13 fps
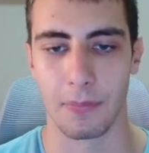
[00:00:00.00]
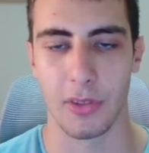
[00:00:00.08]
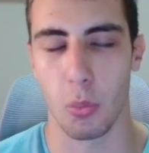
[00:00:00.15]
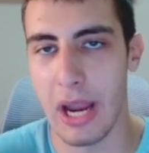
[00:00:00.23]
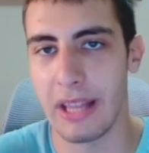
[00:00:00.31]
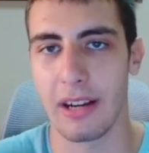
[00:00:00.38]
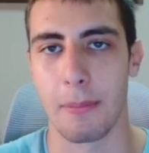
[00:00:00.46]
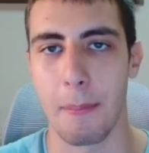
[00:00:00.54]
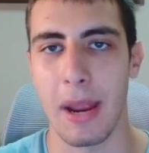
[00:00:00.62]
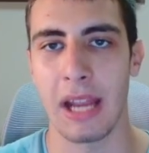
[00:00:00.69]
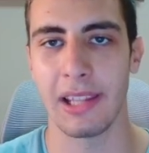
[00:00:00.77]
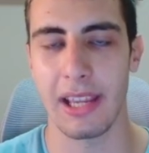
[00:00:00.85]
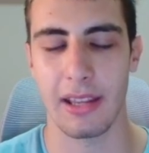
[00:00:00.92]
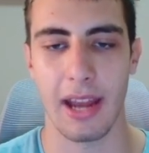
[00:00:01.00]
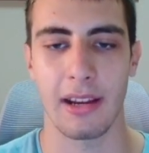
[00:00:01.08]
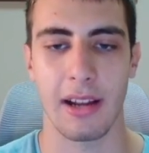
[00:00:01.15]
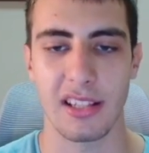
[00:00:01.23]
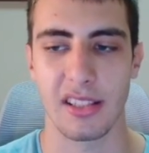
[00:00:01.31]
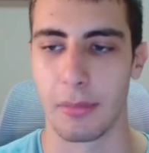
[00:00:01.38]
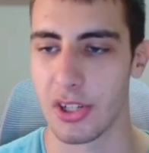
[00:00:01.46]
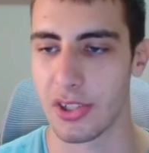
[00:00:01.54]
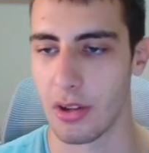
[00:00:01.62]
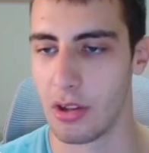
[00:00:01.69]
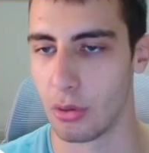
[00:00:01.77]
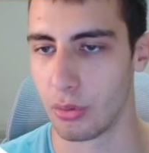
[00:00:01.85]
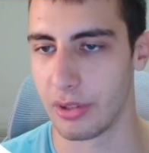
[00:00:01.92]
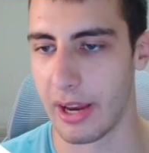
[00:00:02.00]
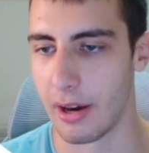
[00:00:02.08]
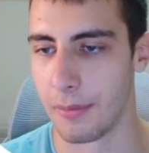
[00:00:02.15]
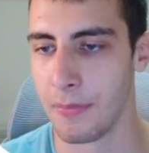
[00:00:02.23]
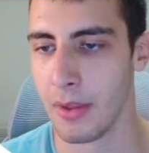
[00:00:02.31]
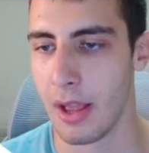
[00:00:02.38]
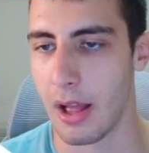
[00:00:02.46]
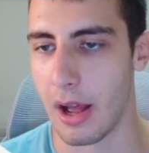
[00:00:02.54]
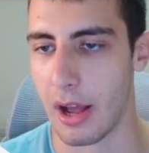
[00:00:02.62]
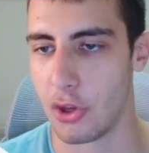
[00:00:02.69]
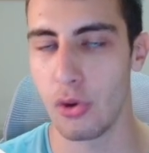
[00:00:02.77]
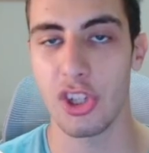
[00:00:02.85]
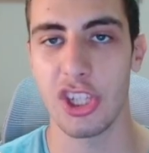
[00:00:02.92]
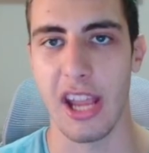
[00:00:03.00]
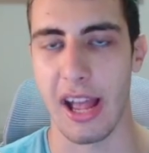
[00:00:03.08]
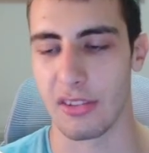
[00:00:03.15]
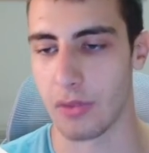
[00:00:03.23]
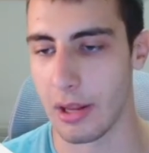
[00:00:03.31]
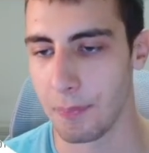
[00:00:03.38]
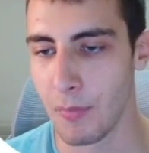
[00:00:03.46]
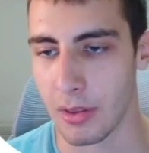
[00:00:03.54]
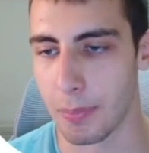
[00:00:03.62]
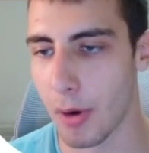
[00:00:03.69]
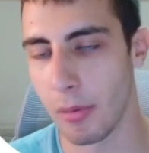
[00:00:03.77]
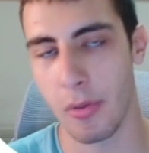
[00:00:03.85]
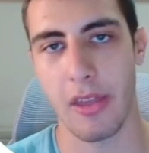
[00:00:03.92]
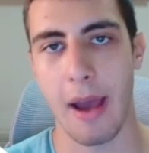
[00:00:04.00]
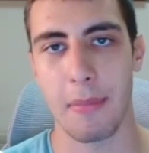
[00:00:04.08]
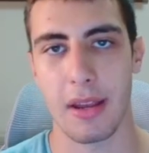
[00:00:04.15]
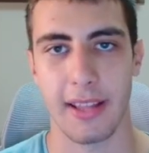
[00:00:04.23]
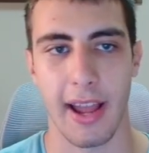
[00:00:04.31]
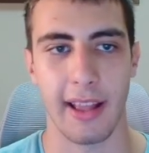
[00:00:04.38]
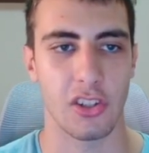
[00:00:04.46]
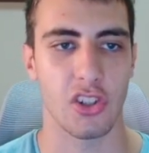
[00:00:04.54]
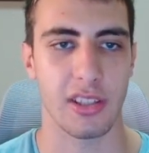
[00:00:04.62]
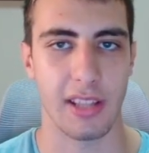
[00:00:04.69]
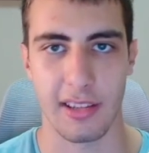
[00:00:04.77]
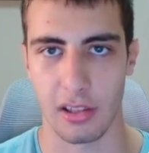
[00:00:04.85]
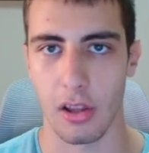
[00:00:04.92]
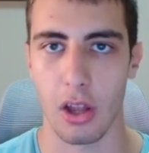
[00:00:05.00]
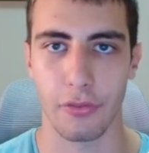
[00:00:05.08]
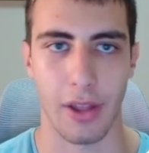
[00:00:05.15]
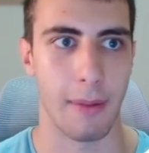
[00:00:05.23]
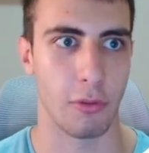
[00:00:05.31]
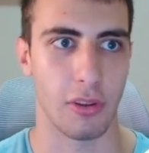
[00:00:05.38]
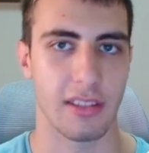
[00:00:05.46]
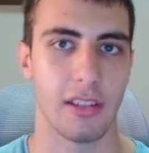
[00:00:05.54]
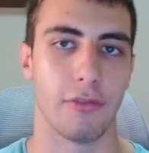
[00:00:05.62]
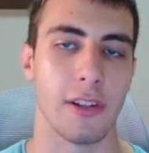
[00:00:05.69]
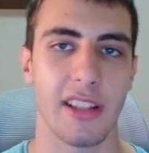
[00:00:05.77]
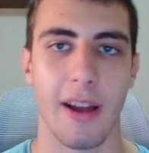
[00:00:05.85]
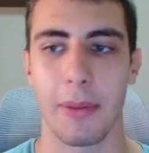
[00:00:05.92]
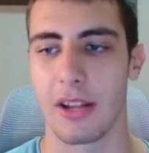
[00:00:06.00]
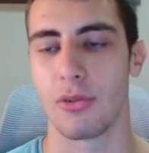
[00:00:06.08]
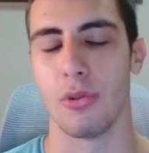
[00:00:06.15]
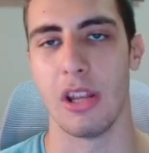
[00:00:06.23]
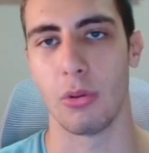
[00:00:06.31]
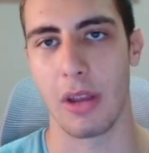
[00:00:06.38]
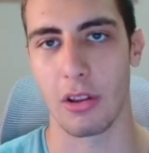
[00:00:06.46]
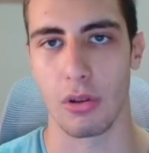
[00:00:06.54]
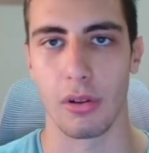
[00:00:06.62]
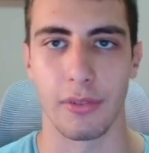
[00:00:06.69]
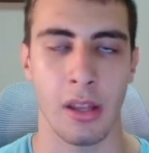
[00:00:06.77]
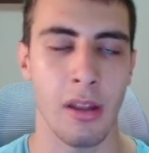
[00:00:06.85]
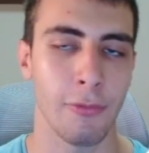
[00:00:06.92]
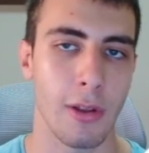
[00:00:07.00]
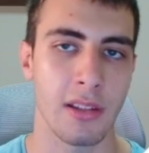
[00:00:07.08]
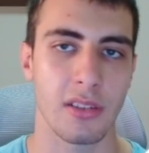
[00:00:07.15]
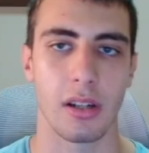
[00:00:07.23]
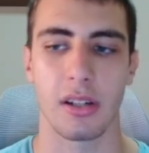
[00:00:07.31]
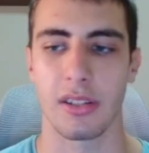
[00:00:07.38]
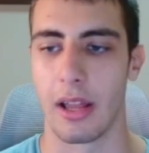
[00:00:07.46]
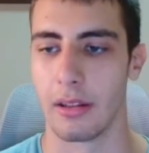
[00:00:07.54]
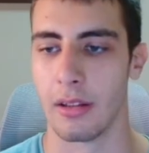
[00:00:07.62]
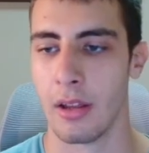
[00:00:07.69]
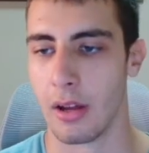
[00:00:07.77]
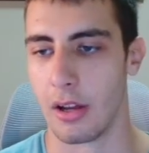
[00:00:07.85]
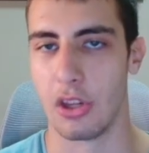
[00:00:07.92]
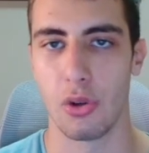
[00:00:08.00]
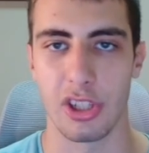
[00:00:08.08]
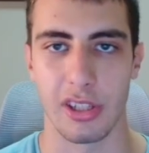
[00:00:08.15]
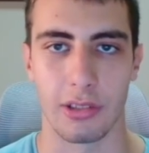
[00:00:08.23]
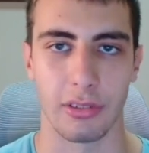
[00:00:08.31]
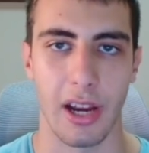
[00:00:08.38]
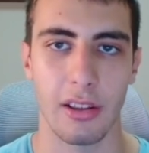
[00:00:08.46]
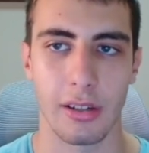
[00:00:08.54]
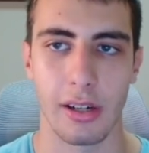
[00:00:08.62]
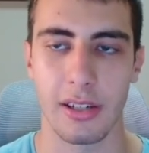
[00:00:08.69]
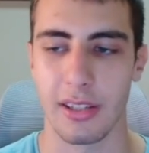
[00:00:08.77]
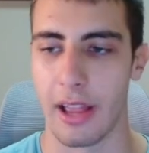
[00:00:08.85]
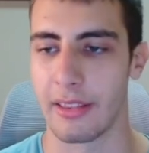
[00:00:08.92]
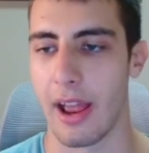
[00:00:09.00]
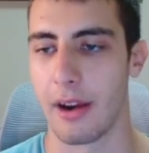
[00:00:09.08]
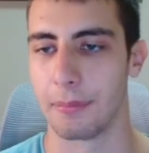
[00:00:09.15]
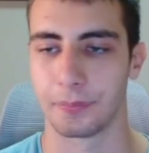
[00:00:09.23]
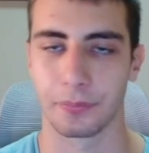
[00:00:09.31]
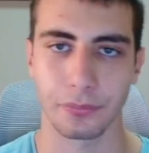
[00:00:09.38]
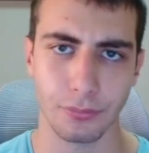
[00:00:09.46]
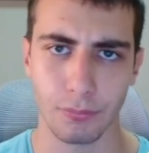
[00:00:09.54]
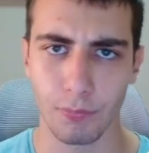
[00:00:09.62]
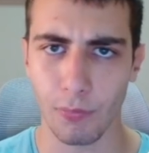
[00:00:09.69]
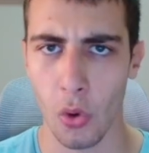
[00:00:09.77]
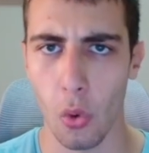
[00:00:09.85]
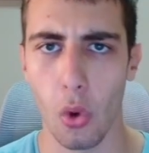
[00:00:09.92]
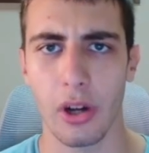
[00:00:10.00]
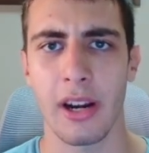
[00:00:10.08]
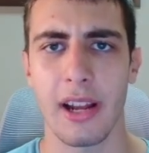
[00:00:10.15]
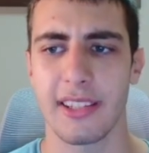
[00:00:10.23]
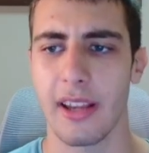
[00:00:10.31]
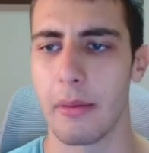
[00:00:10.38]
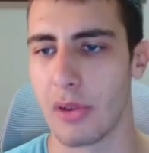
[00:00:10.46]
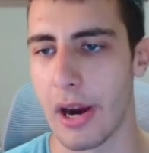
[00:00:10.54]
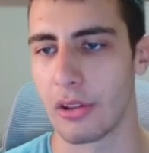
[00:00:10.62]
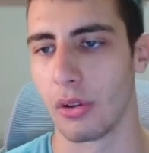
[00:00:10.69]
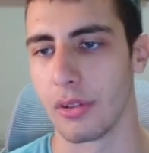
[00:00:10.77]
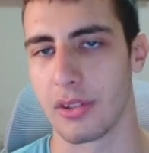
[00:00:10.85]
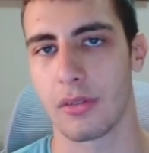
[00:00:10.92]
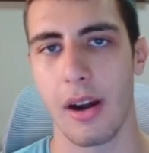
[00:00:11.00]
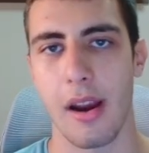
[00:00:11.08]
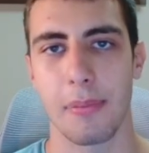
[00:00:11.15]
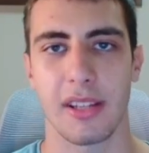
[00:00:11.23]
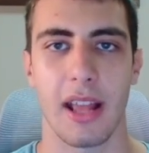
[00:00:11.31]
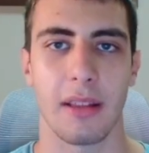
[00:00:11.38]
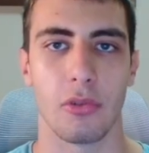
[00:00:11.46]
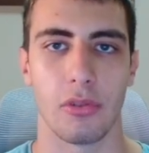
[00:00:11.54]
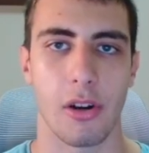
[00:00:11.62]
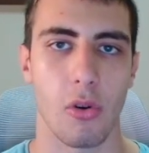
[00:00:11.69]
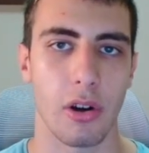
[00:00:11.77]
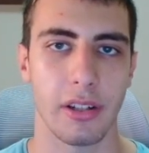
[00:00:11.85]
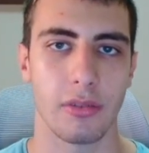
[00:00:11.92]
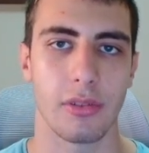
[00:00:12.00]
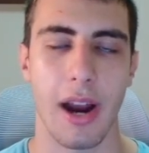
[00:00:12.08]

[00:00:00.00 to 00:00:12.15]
the way they're mainly getting customers is through their UGC ads, right? The problem with them is that it just takes a lot of time to test different stuff because you need to get all the influencers and UGC creators and then organize them, write all the scripts, get them to record it the